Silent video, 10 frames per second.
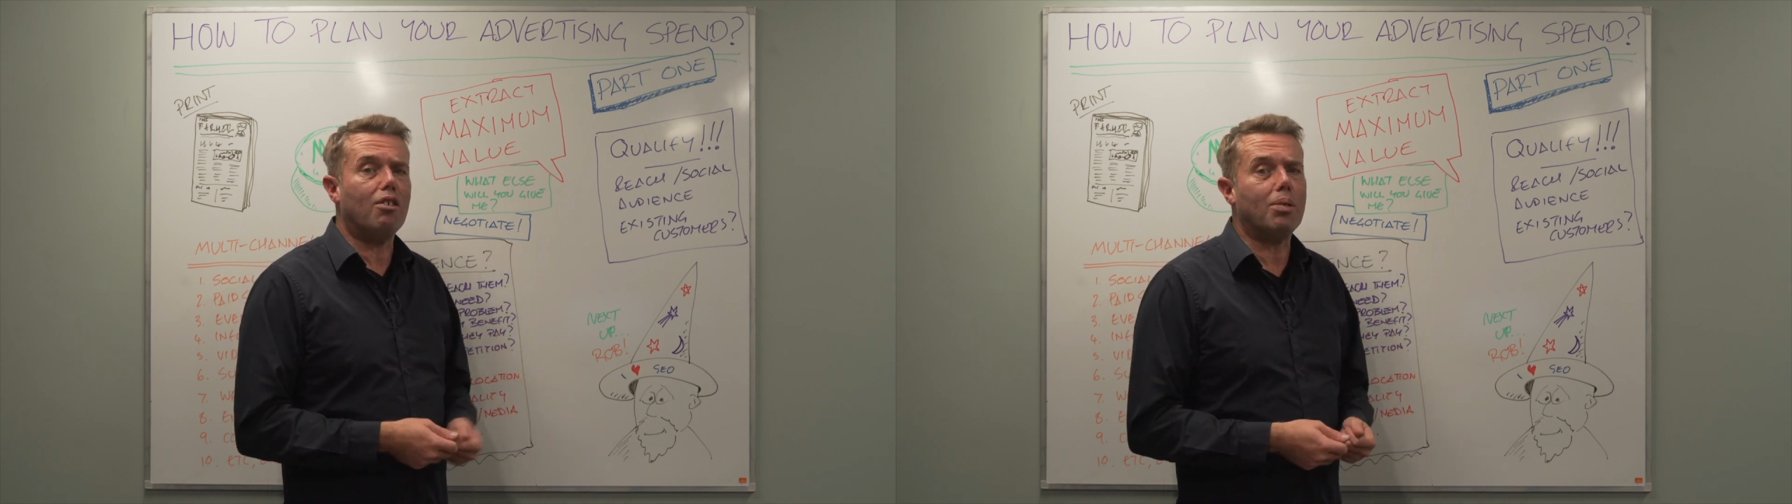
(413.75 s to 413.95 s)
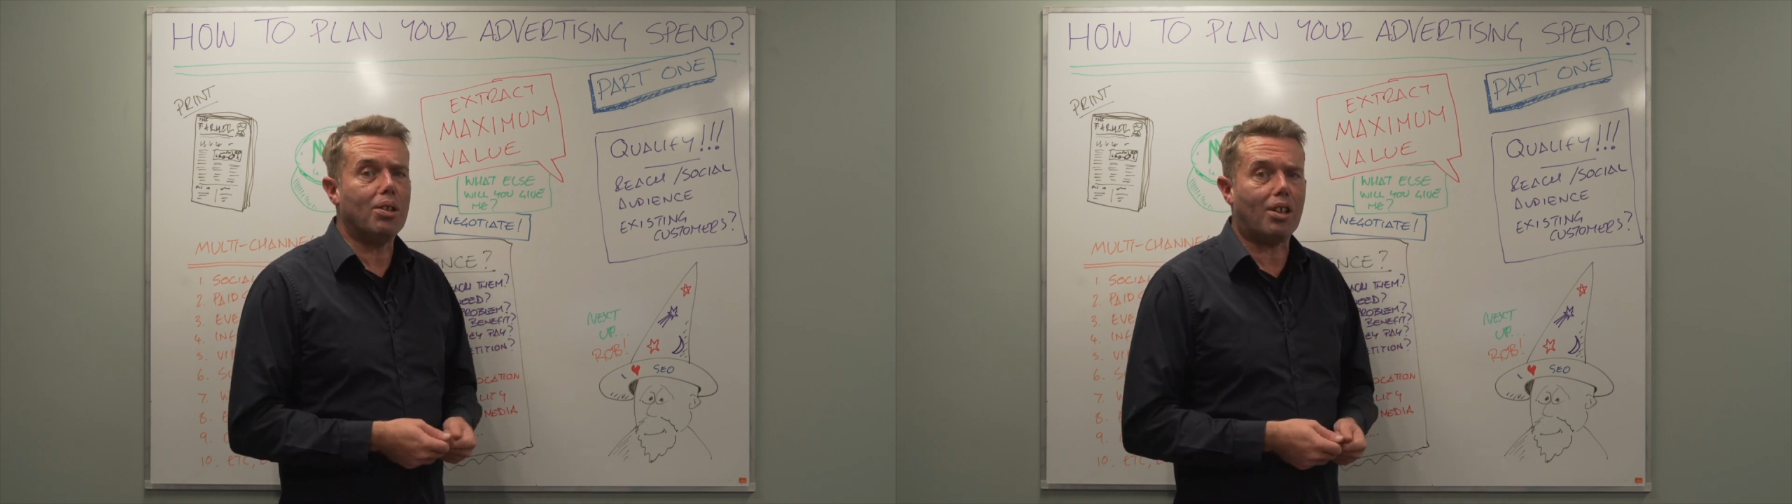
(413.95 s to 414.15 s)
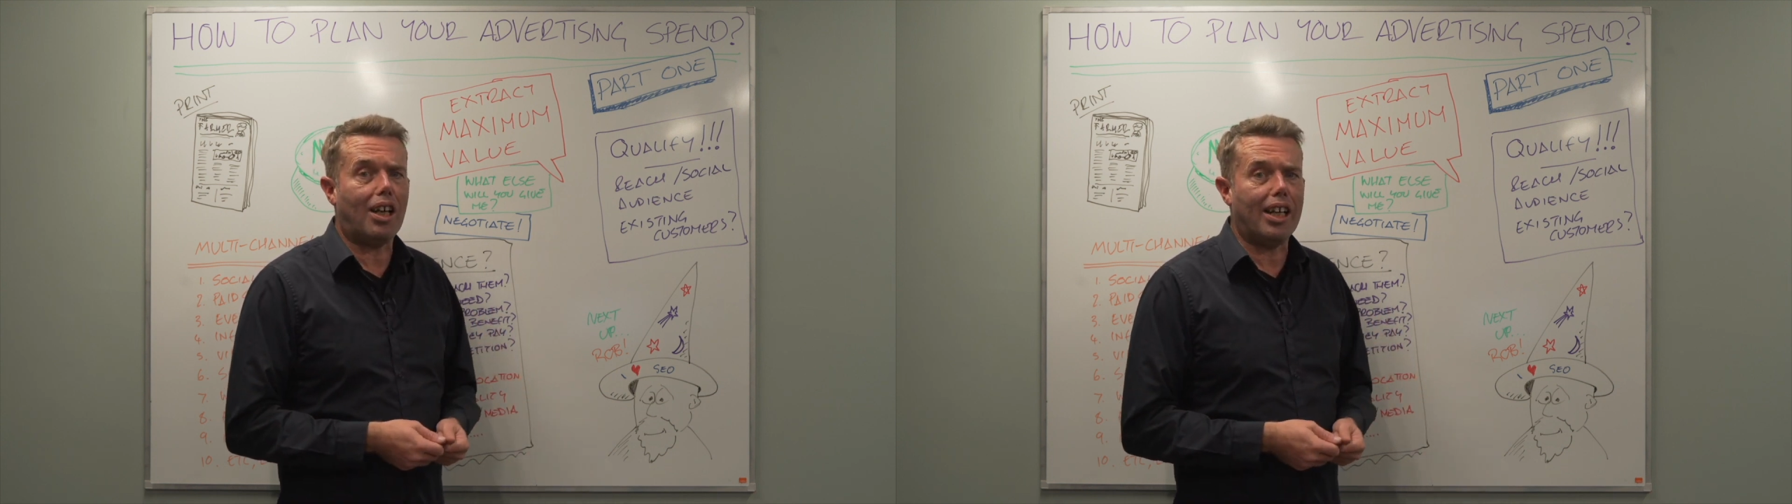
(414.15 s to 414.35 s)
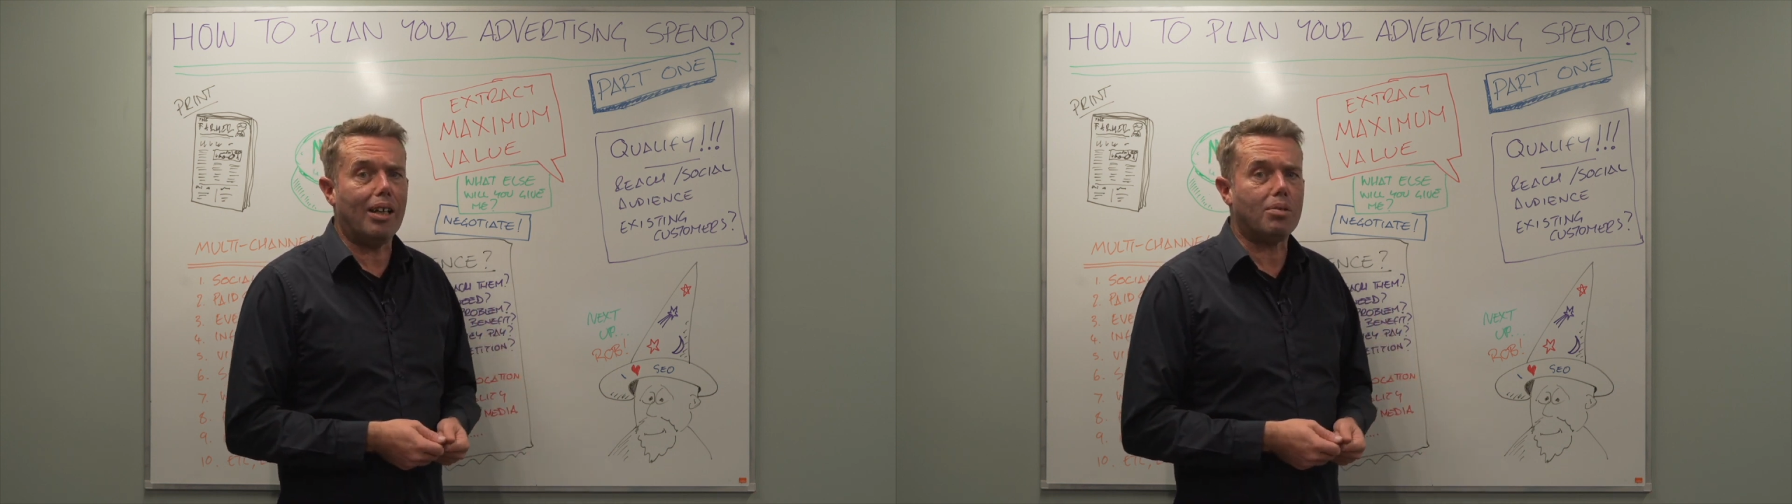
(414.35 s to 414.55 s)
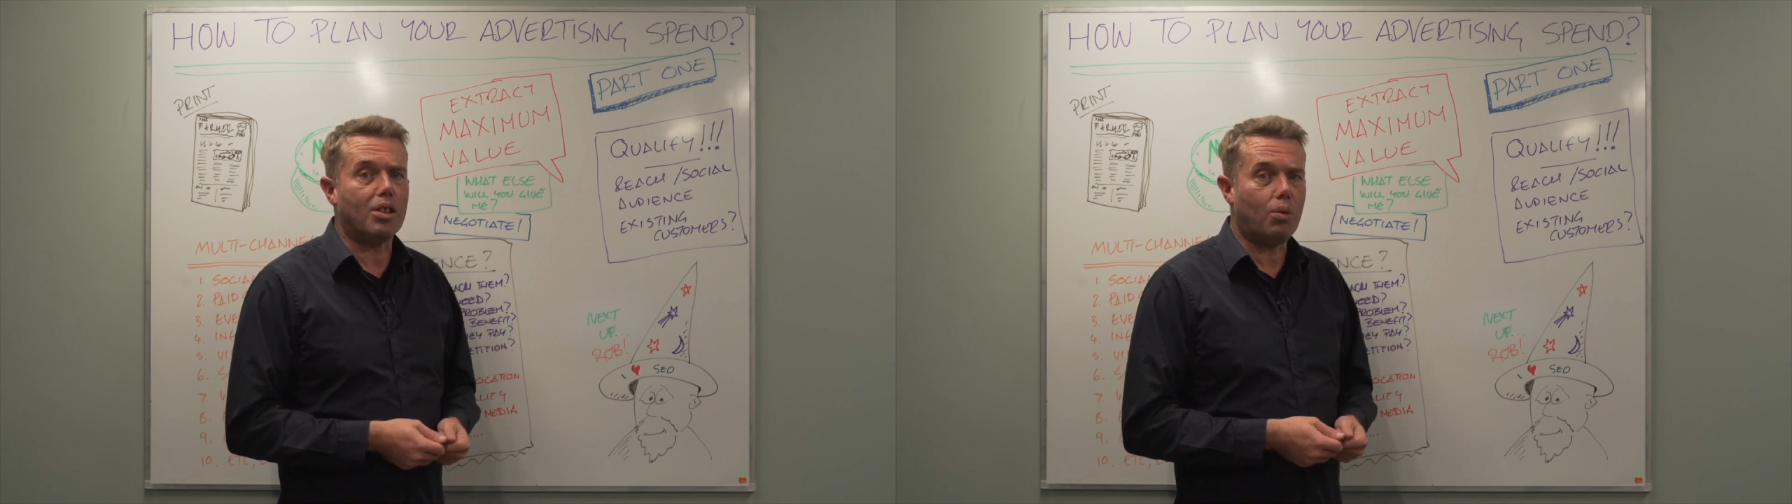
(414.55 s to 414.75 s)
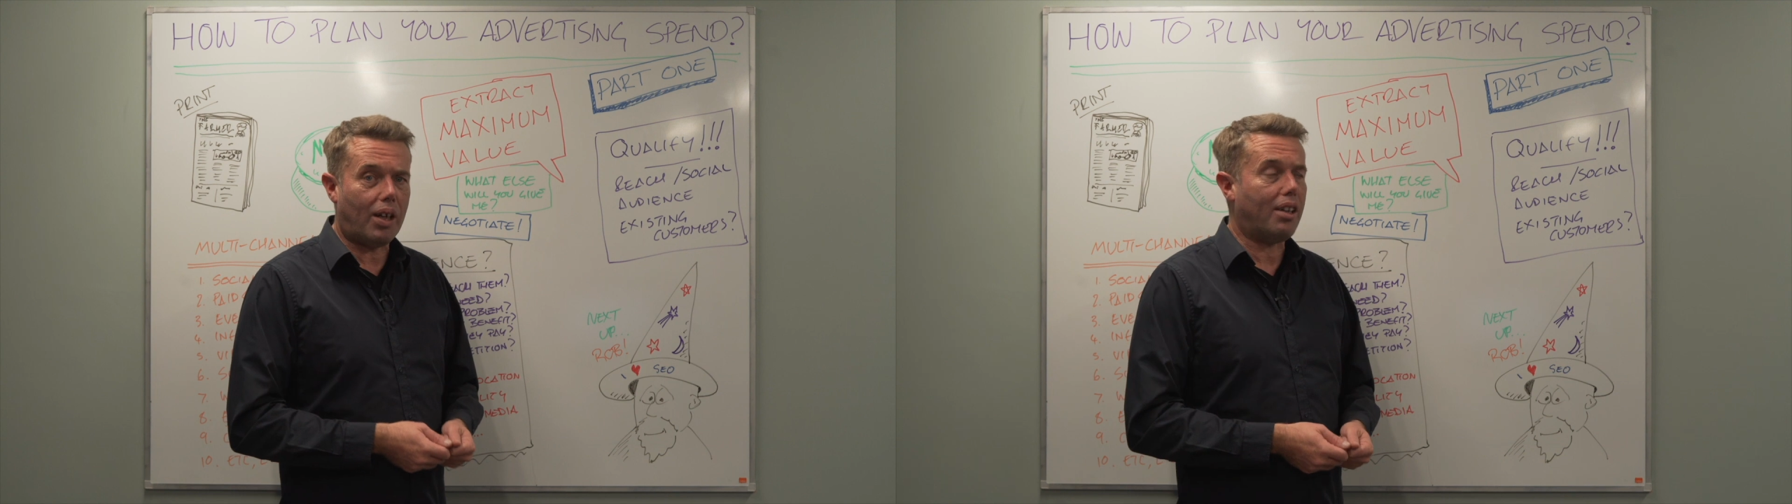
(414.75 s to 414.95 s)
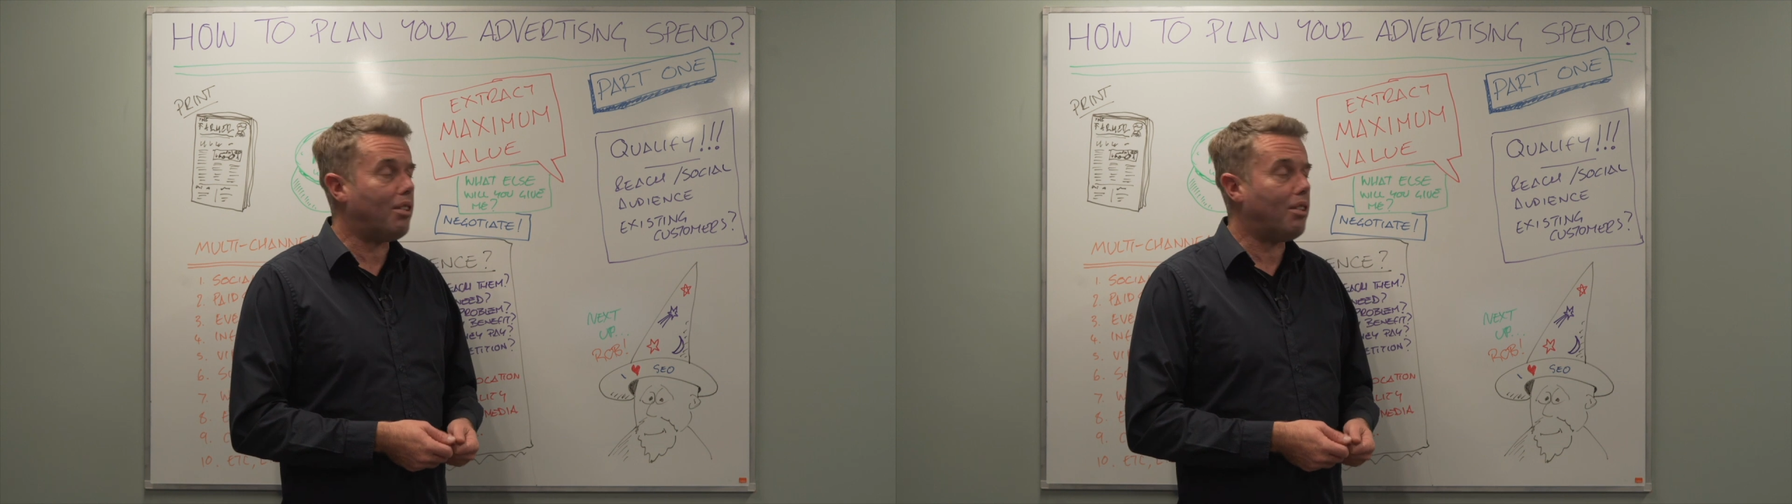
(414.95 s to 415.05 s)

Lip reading: of bold claims and quite